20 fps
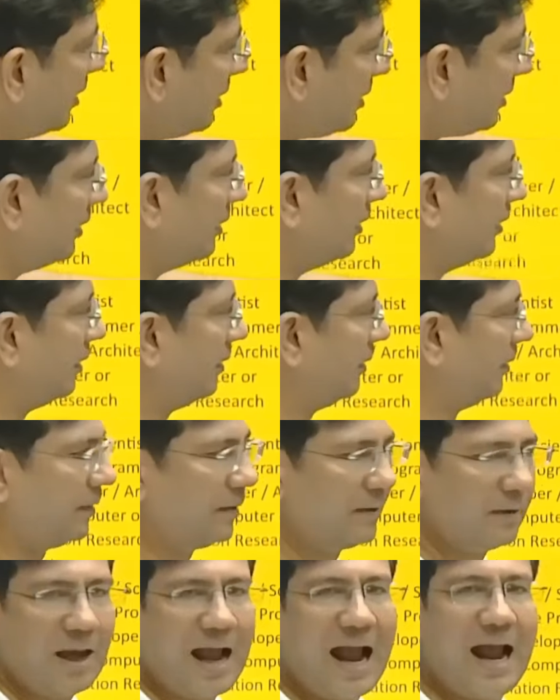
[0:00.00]
certain,
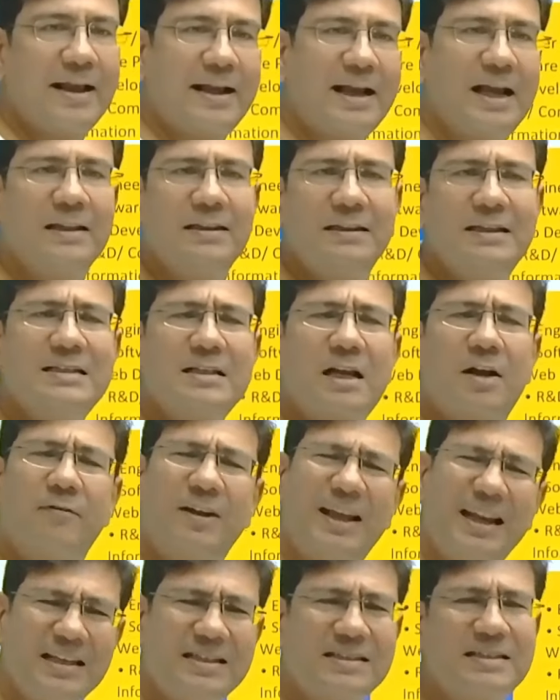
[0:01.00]
and again these are
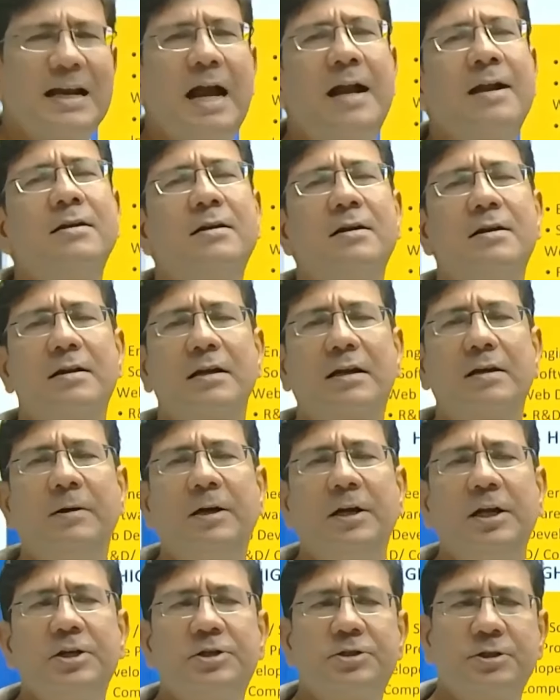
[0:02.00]
very standard
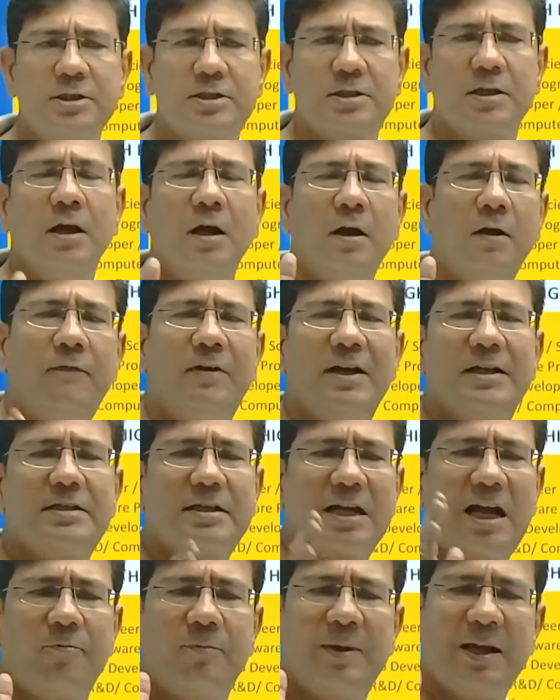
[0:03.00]
recommendations
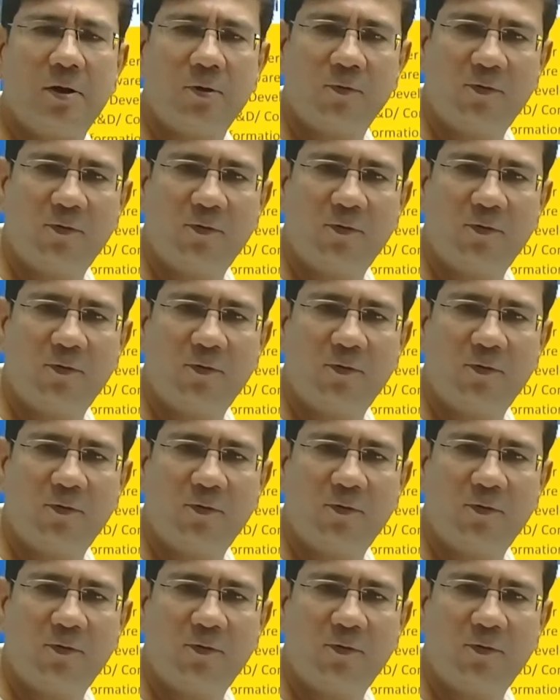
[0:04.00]
which have